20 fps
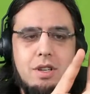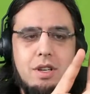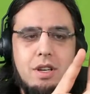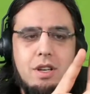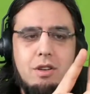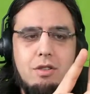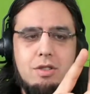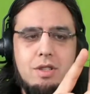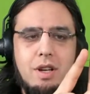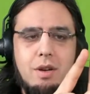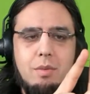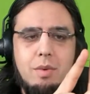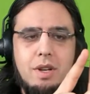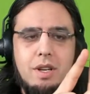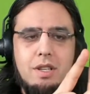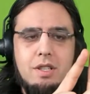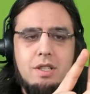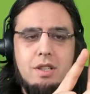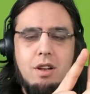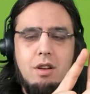goes down
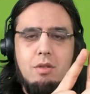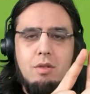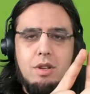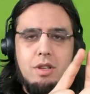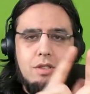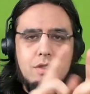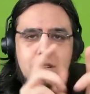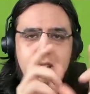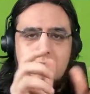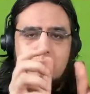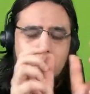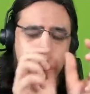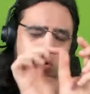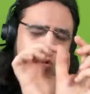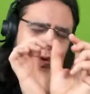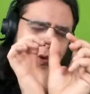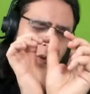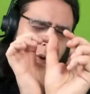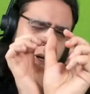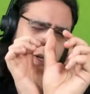really slowly, so that you're
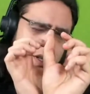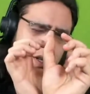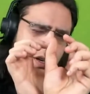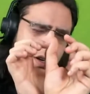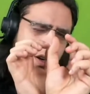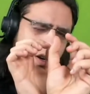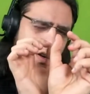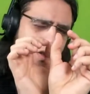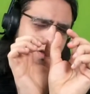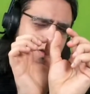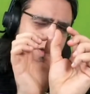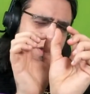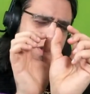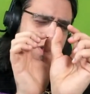always close to